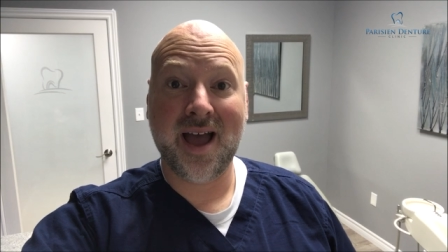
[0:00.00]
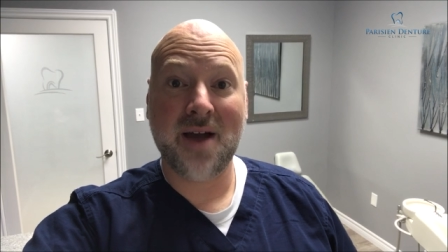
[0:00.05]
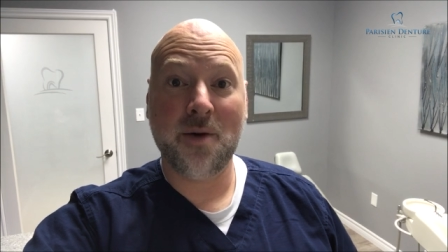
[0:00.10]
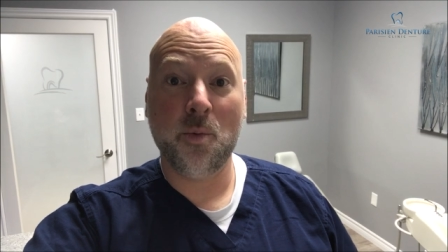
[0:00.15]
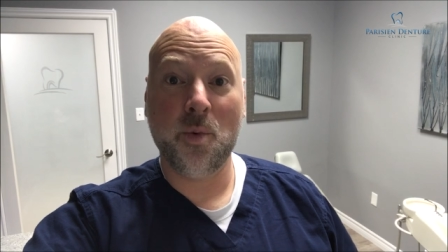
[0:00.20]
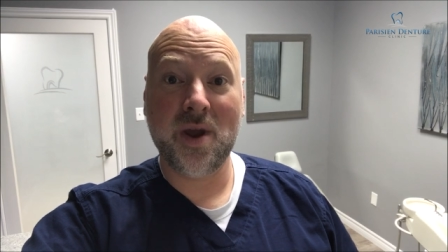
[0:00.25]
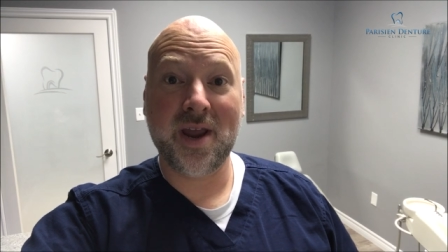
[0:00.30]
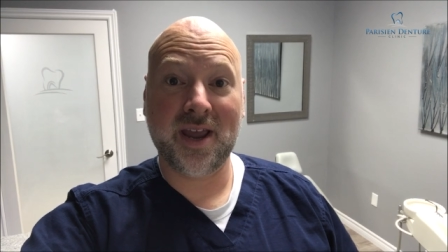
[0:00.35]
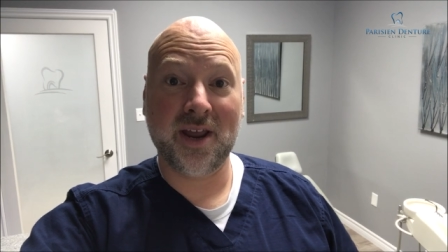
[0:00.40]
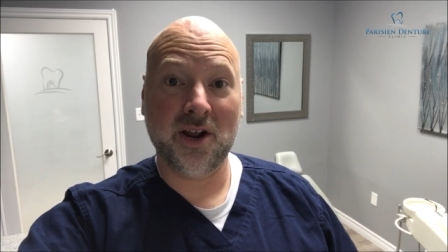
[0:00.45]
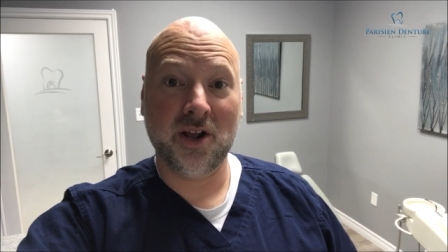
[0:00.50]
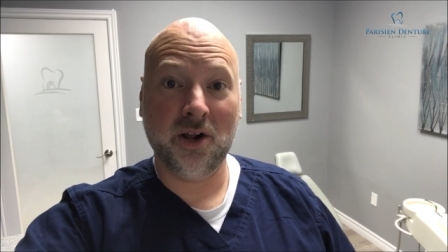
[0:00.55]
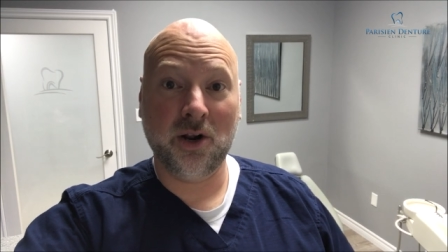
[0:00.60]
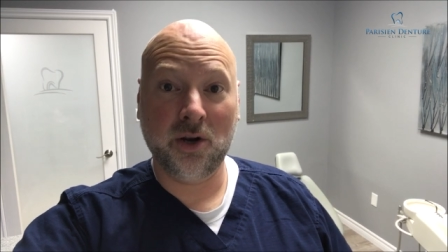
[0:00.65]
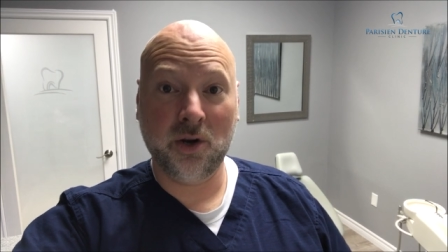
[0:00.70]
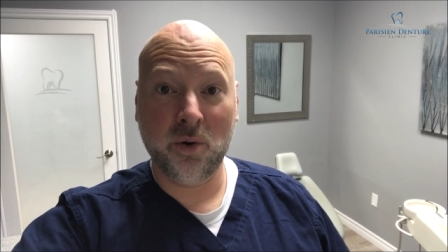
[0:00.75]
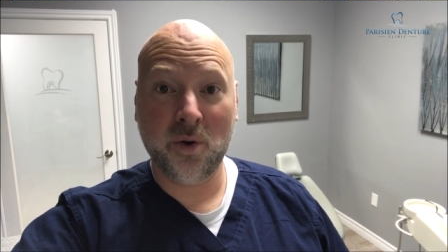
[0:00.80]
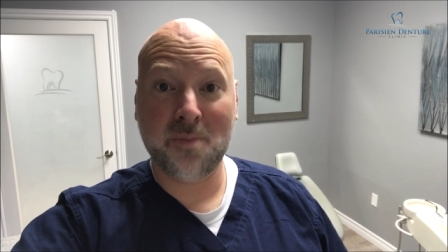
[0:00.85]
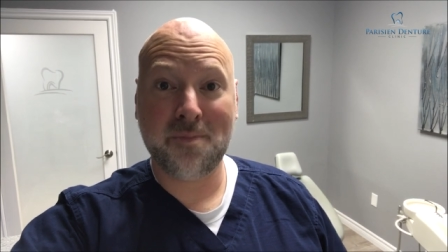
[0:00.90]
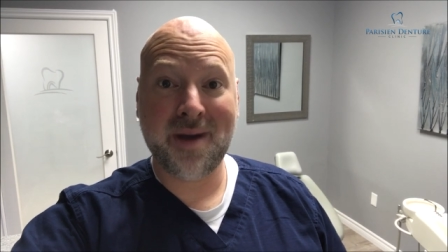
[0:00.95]
We can
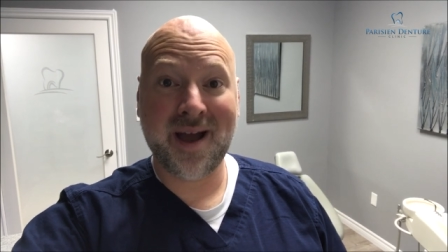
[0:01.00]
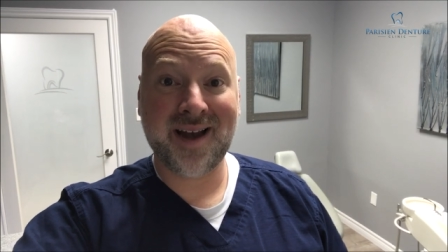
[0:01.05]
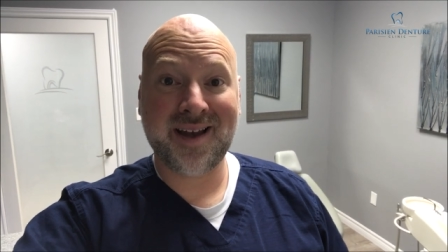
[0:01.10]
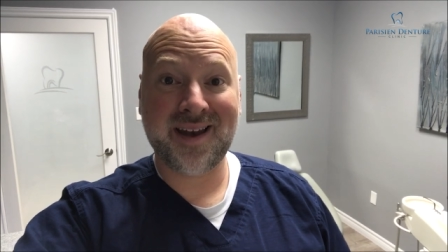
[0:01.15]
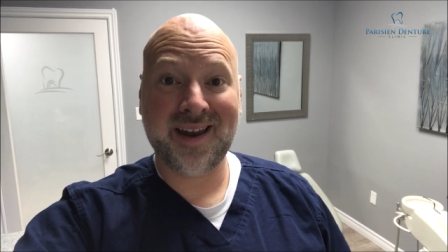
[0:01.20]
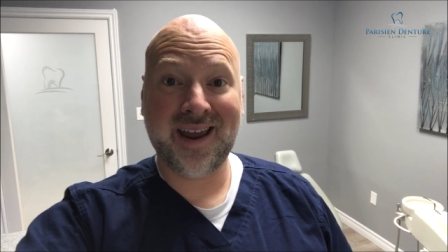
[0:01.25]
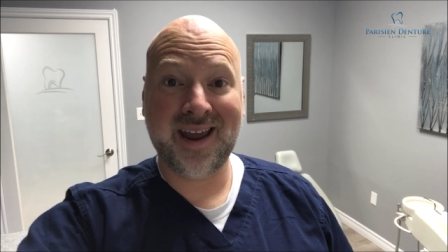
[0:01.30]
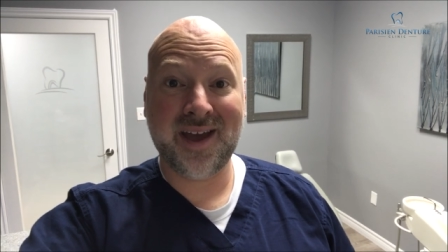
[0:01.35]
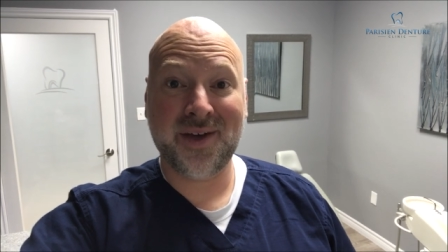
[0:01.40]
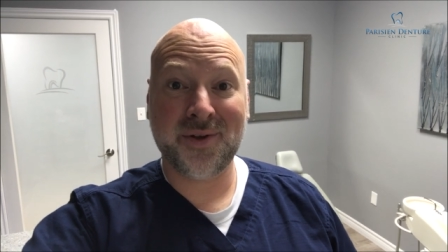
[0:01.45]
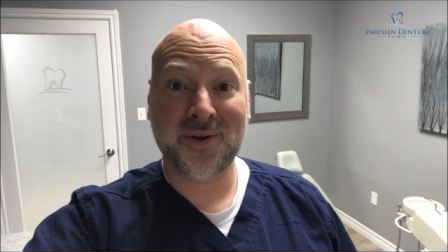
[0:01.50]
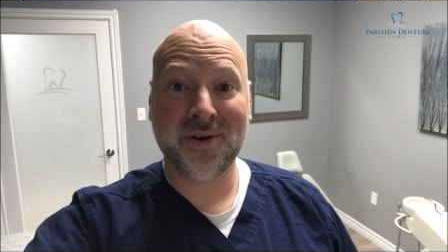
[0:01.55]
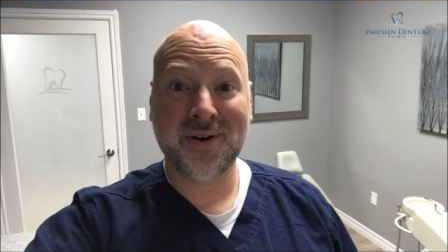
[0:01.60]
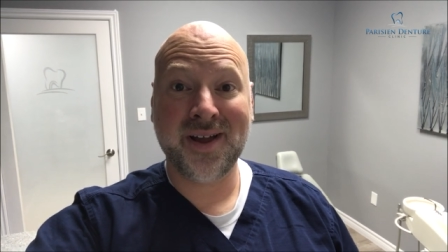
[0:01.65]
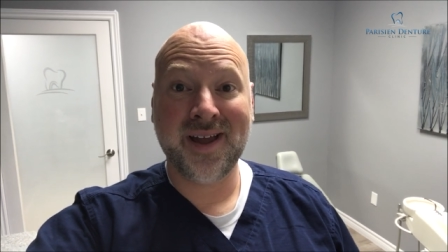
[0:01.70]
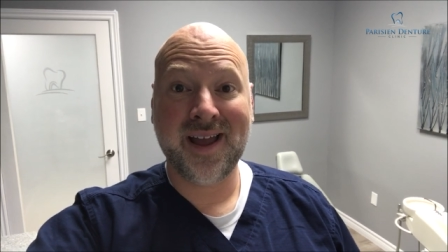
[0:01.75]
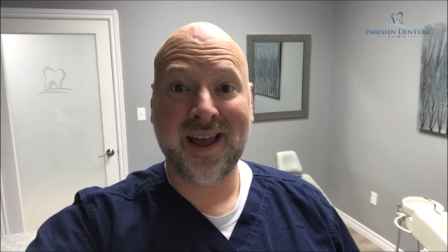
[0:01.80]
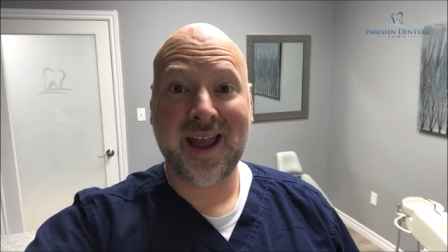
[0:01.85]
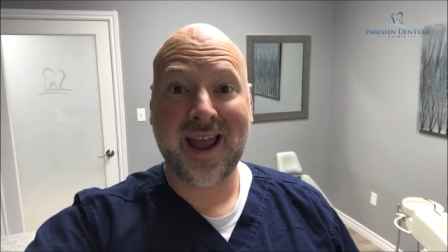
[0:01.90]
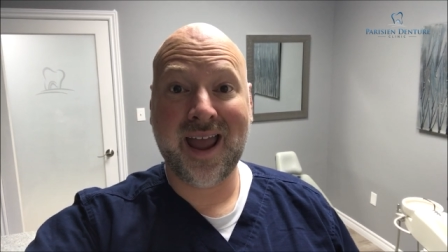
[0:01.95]
glue it back
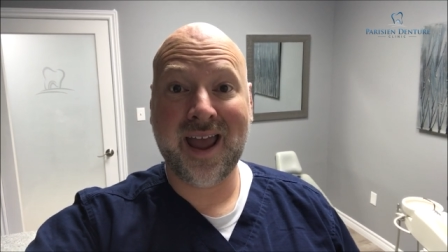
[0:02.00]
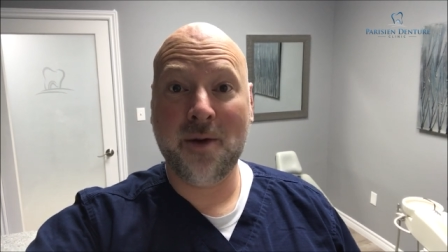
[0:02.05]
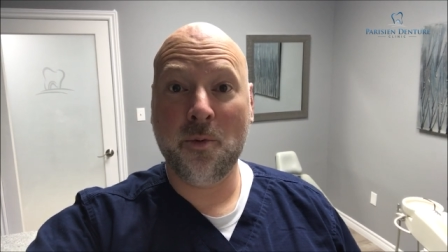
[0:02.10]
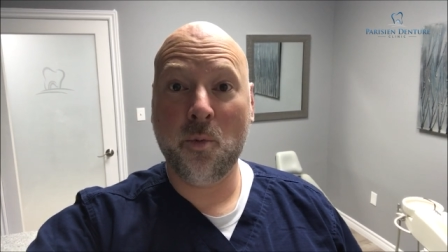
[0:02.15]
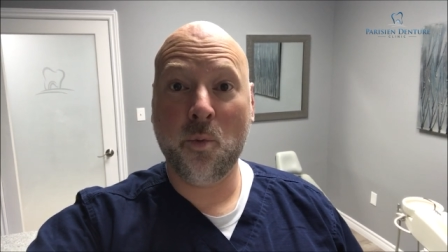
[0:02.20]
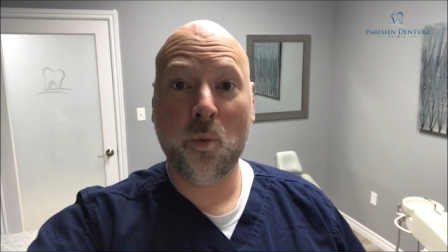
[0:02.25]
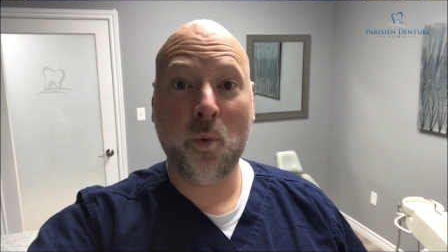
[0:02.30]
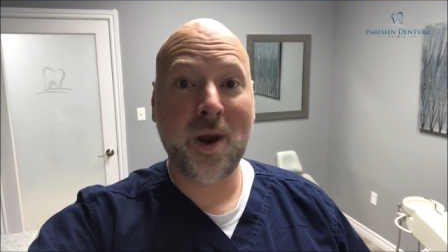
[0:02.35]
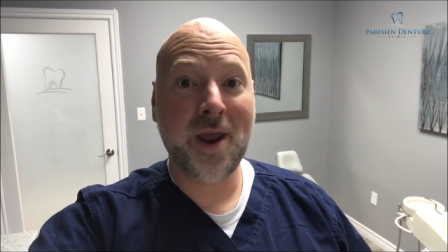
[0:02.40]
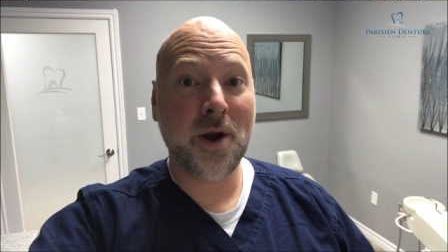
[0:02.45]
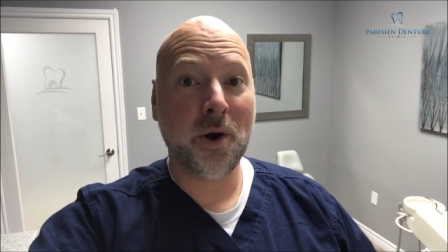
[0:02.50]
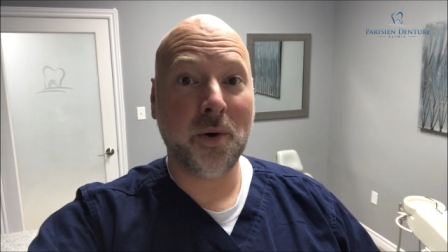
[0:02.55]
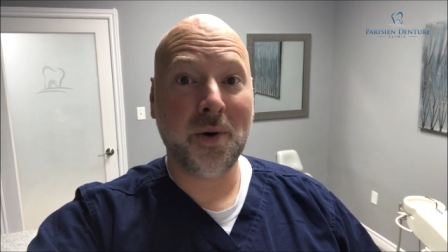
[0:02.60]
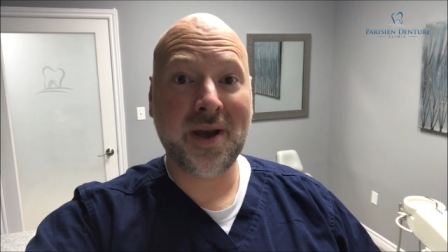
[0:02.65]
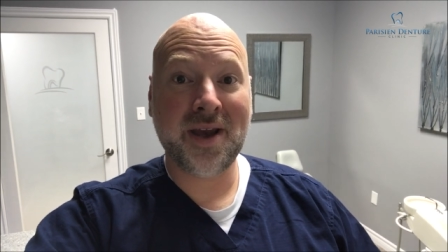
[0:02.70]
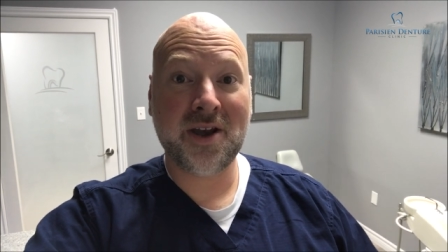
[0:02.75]
together, and we don't